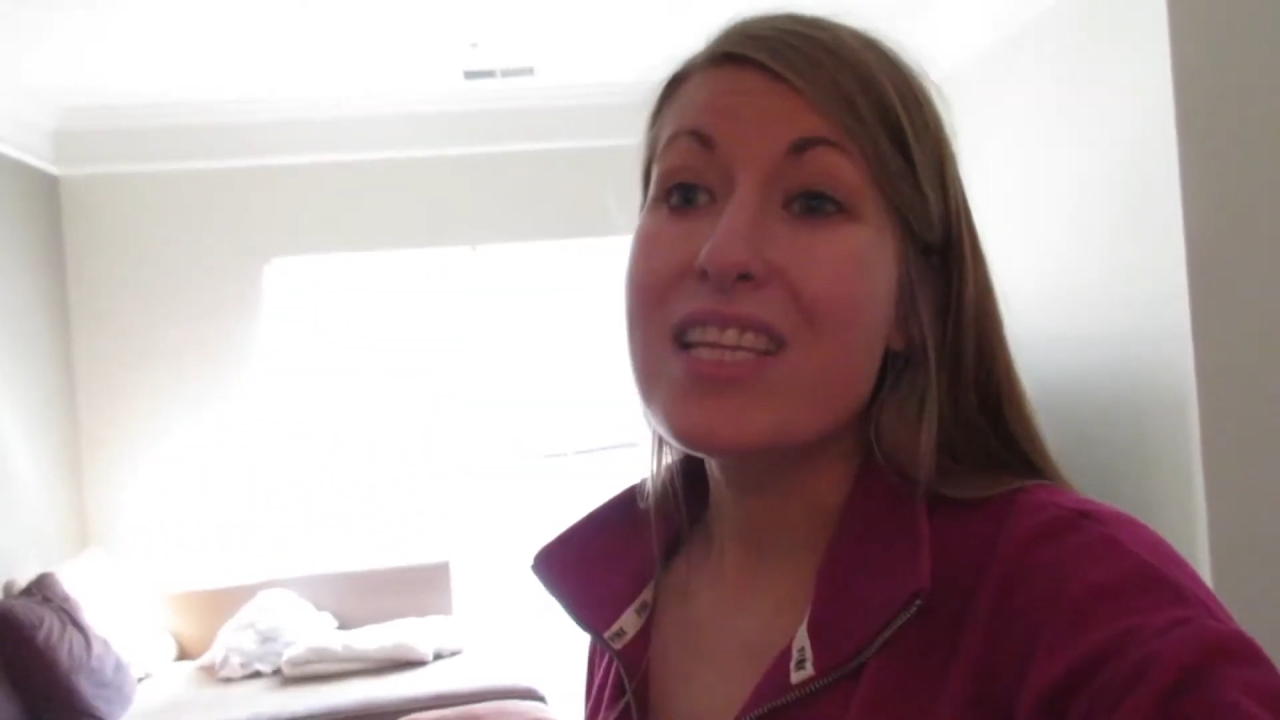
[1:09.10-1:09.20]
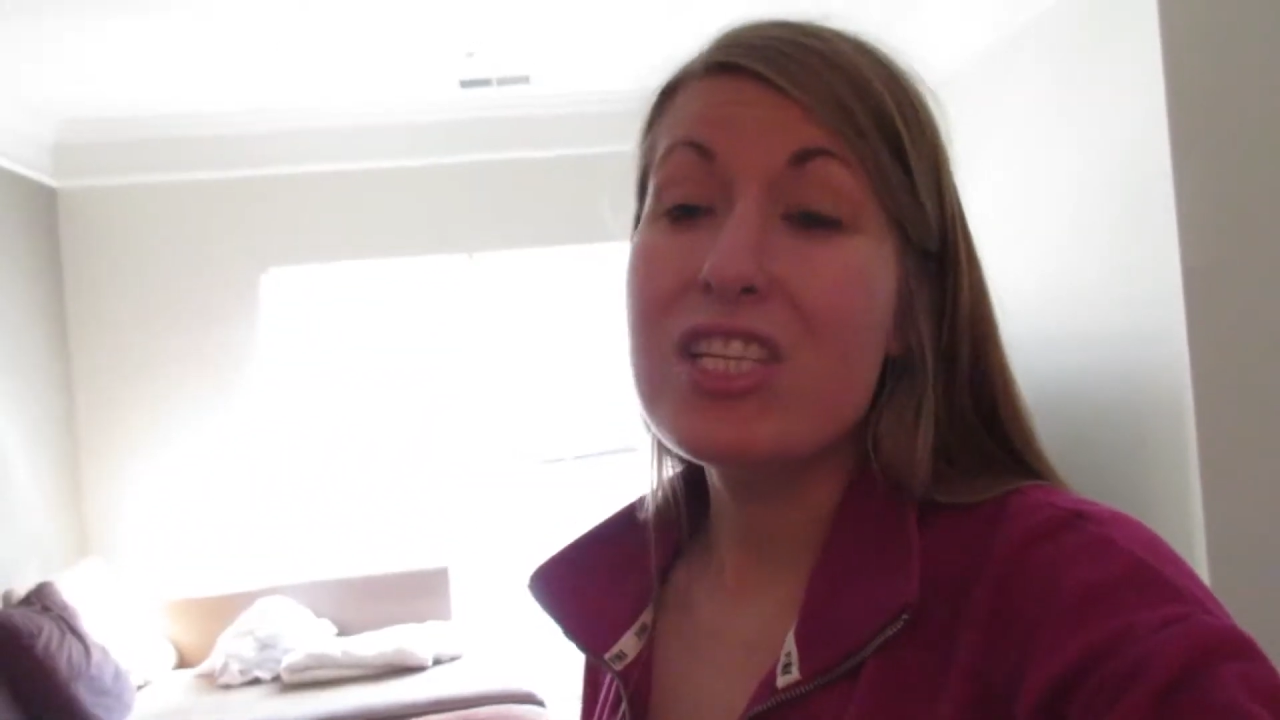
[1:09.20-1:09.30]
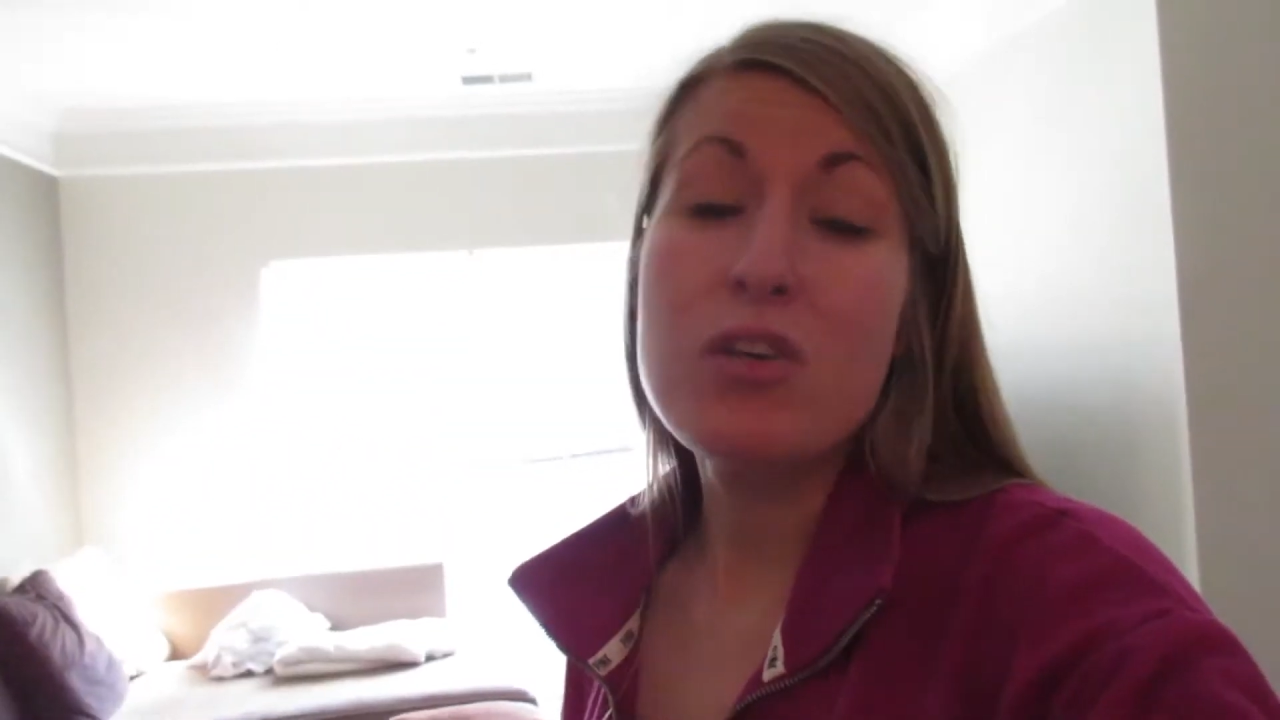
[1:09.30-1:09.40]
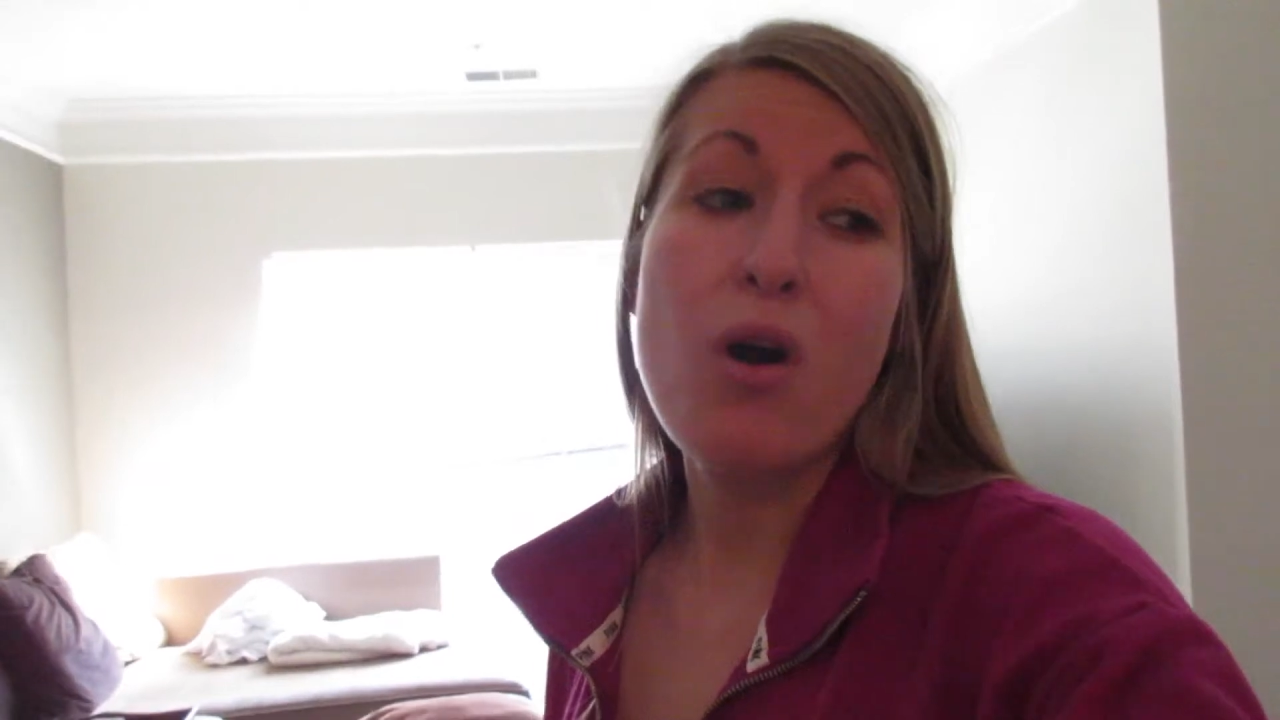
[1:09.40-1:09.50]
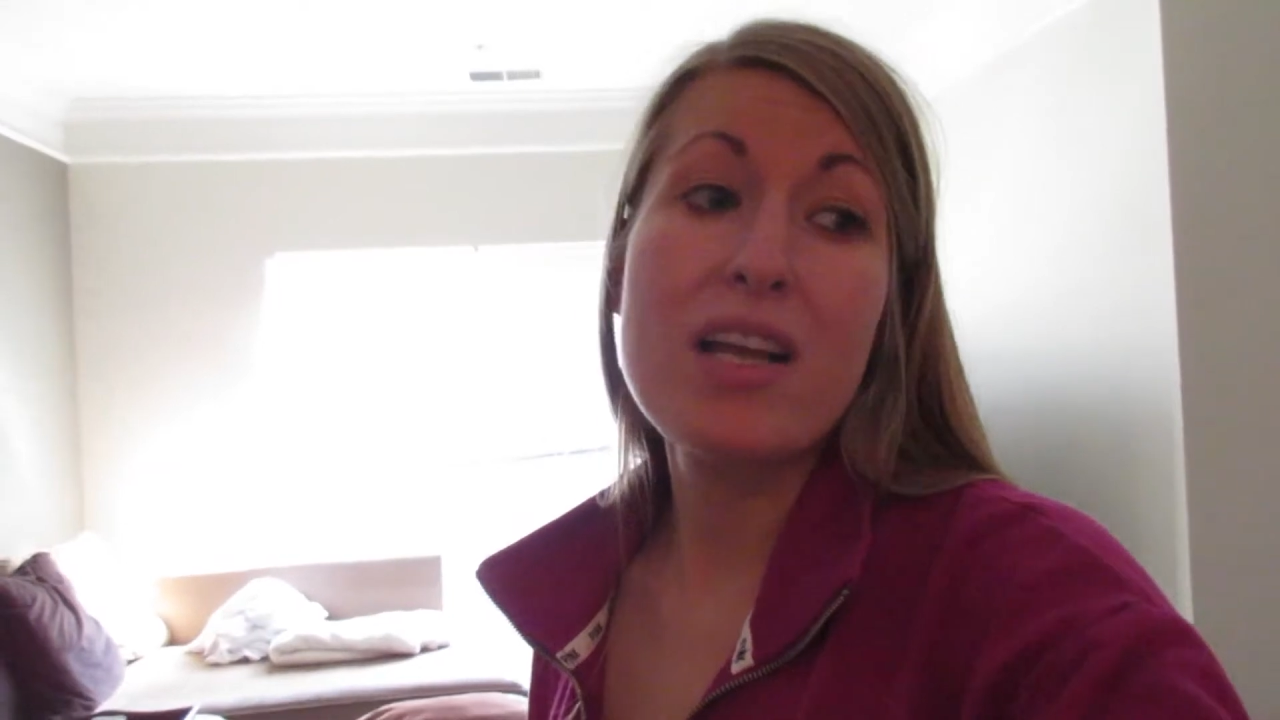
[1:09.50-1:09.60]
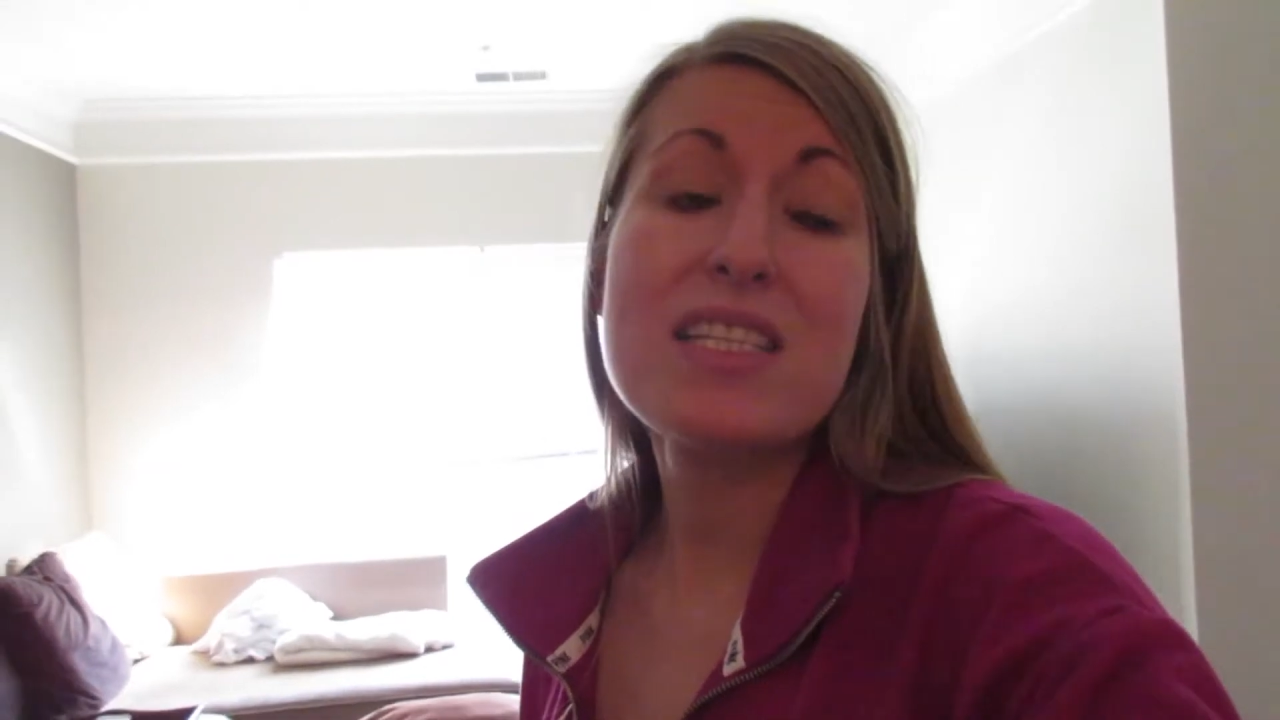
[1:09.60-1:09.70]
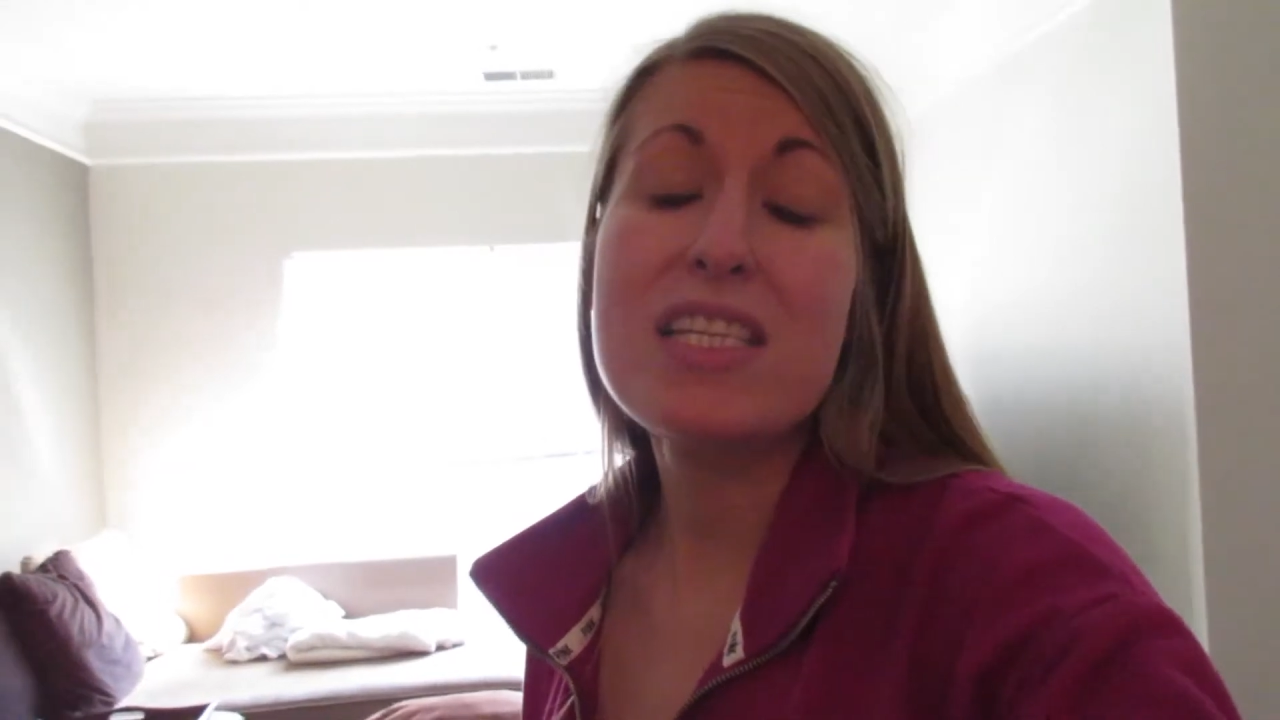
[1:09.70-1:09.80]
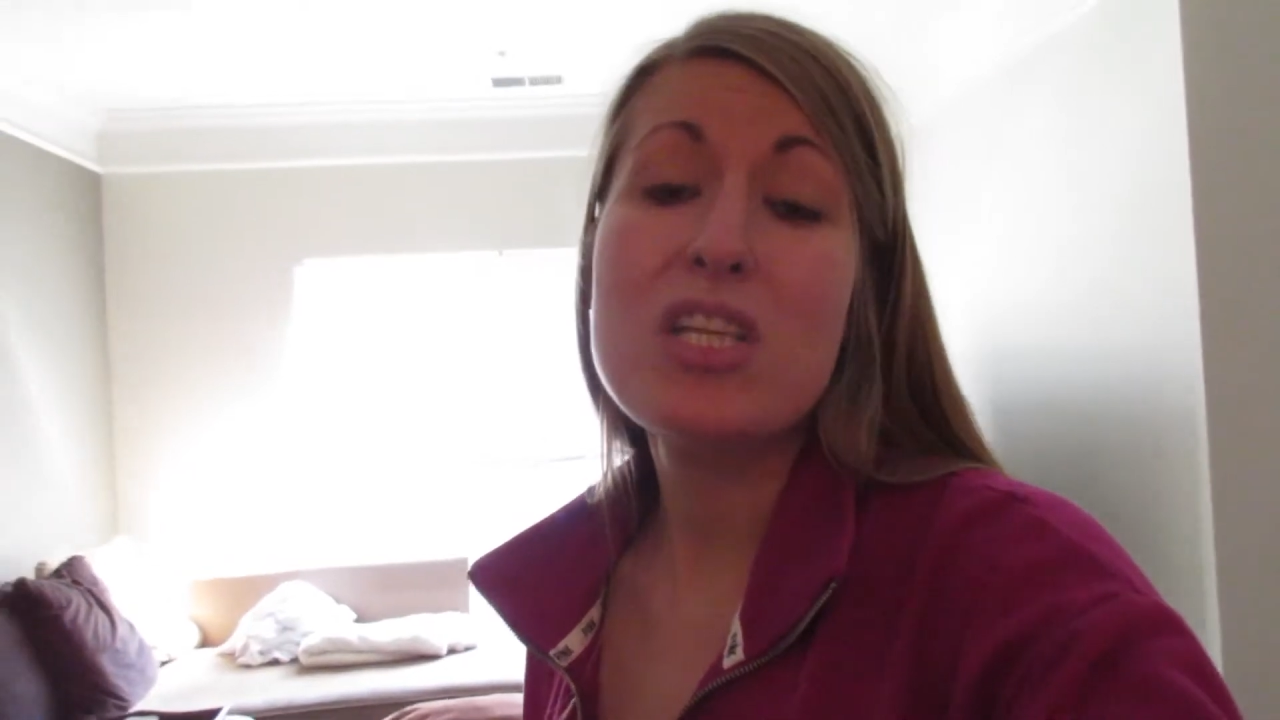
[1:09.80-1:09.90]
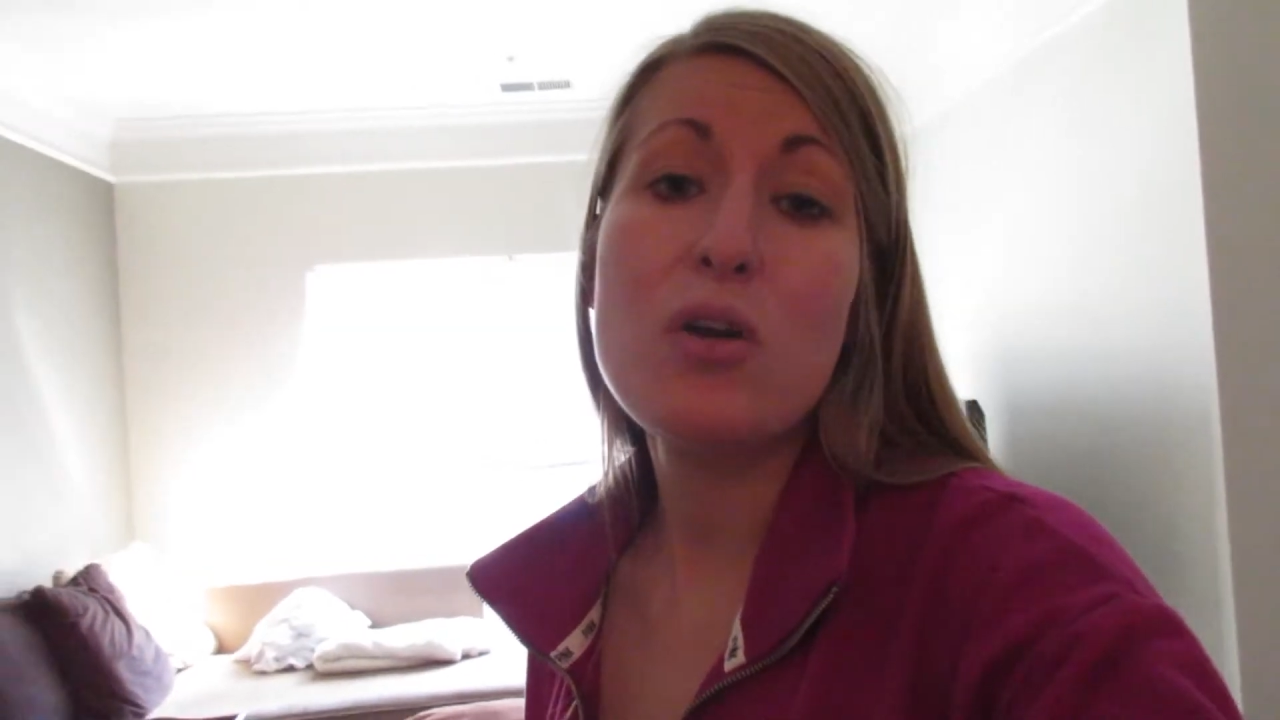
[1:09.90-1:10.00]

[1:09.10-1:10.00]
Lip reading: this, you honestly